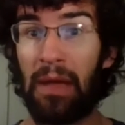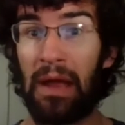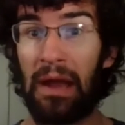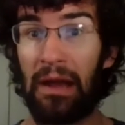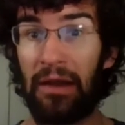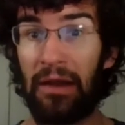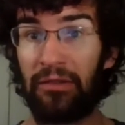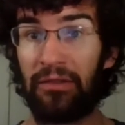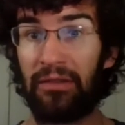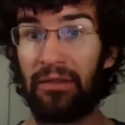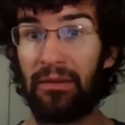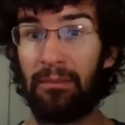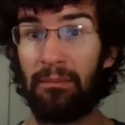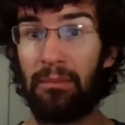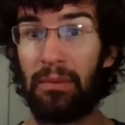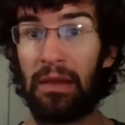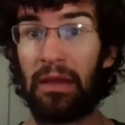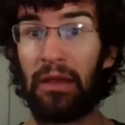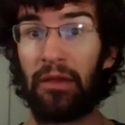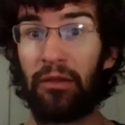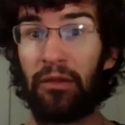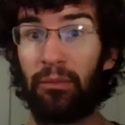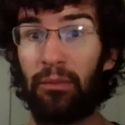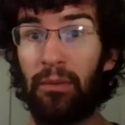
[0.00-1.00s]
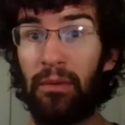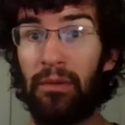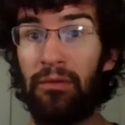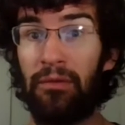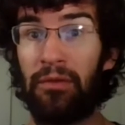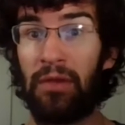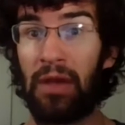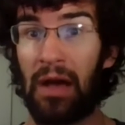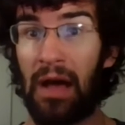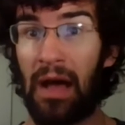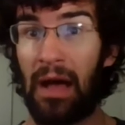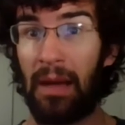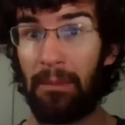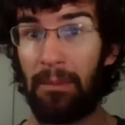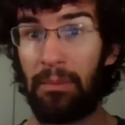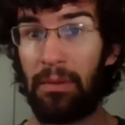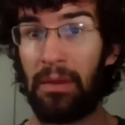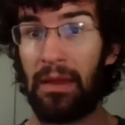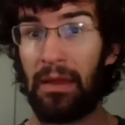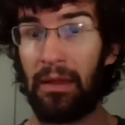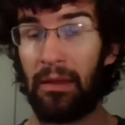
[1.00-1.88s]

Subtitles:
medicine, because we've got